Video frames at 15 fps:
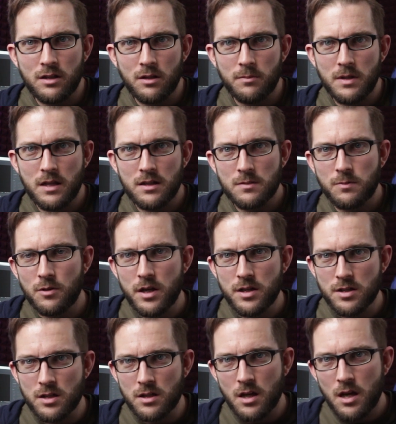can there be
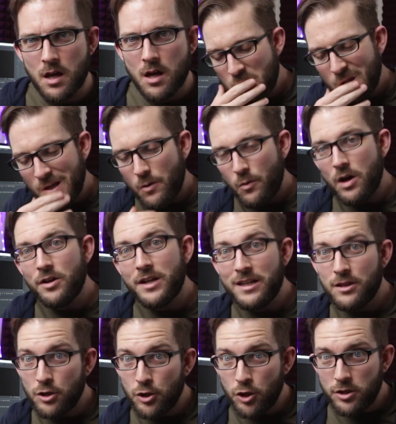inspiration? Well,
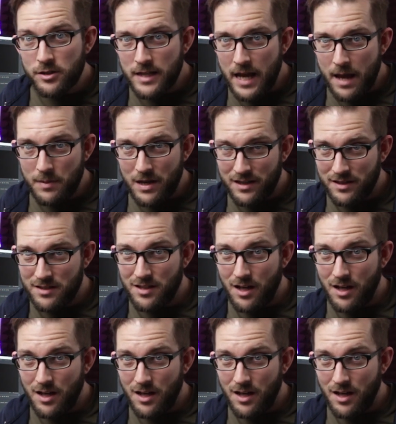in the Learn tab at the